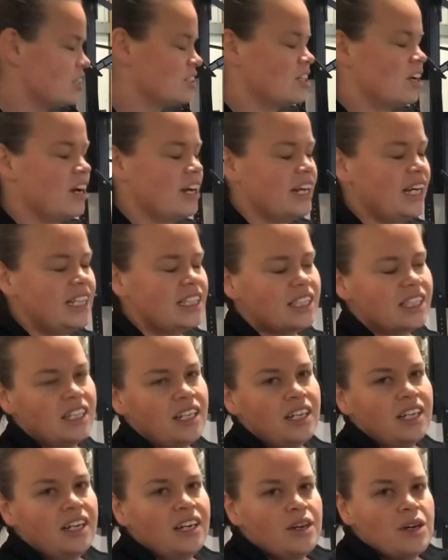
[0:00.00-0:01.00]
on it.
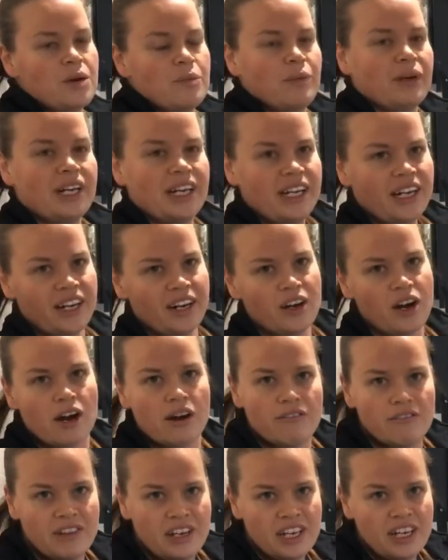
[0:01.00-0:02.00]
But in an
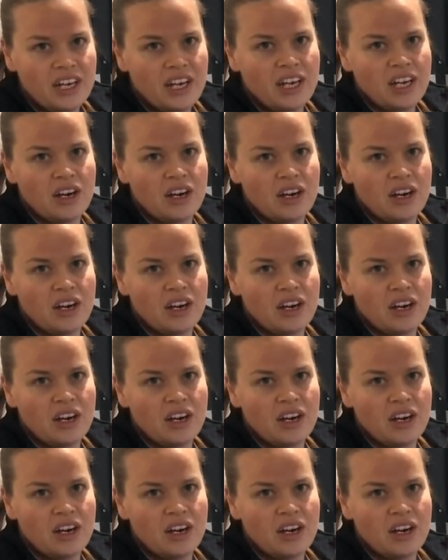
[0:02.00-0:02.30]
RV,